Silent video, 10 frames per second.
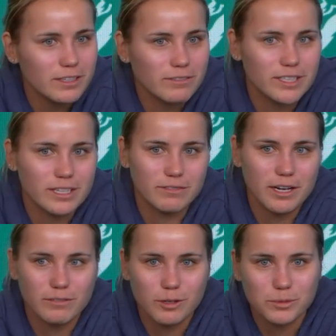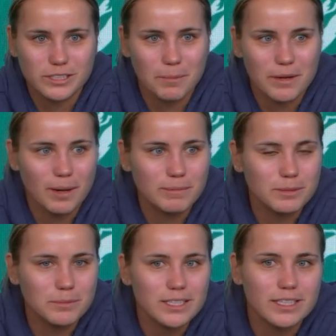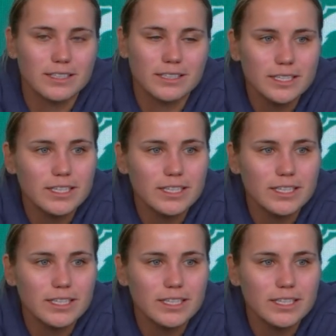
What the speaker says: I feel like if everyone was coming up to me, then